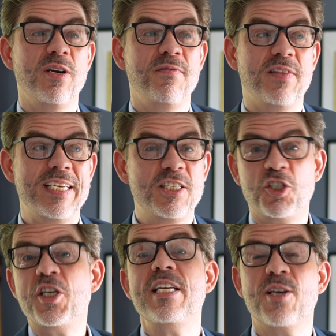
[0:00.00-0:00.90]
of this
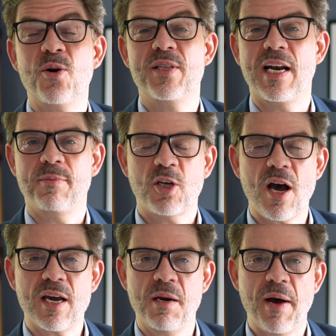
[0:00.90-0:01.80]
cheat code that I'm
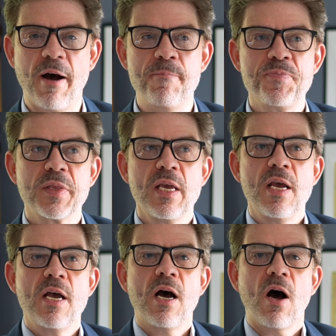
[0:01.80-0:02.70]
talking about.
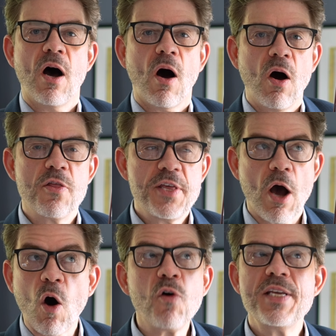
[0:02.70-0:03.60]

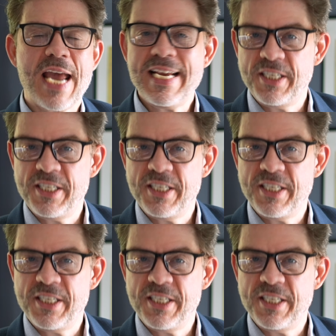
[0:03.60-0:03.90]
All the A